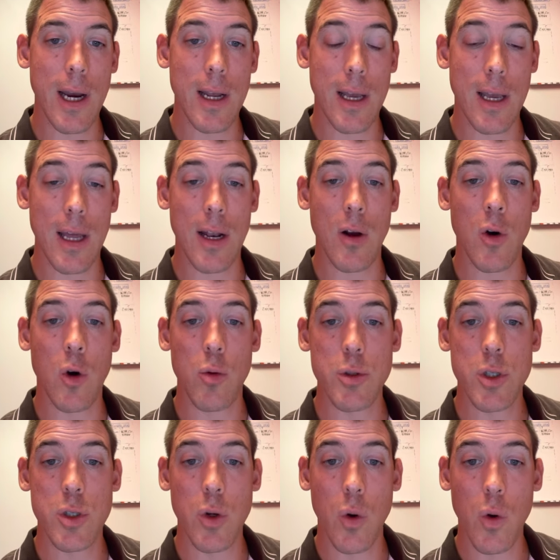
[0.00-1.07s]
to get a home
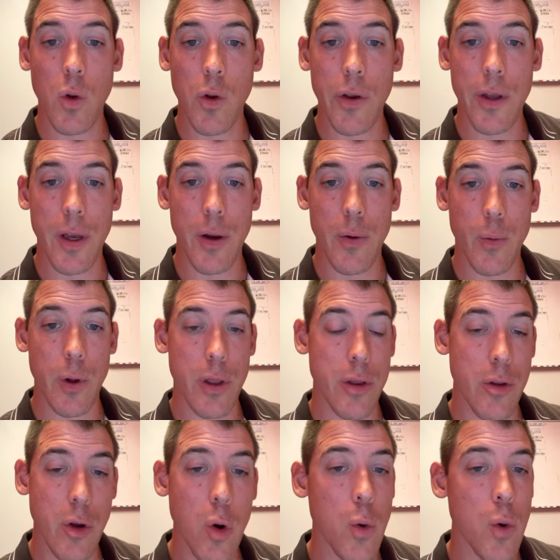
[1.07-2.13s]
sold with
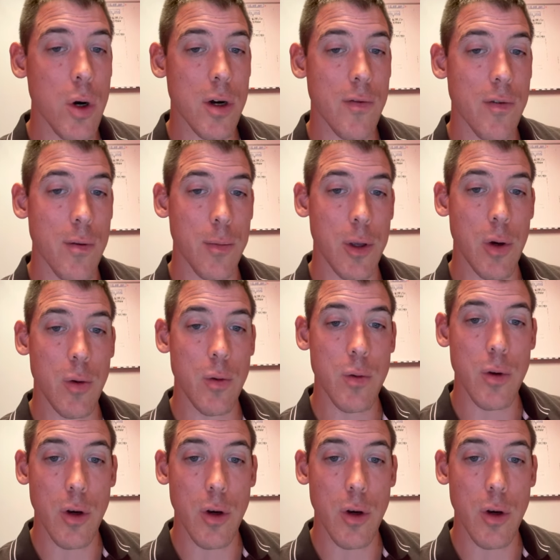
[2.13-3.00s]
no work from you.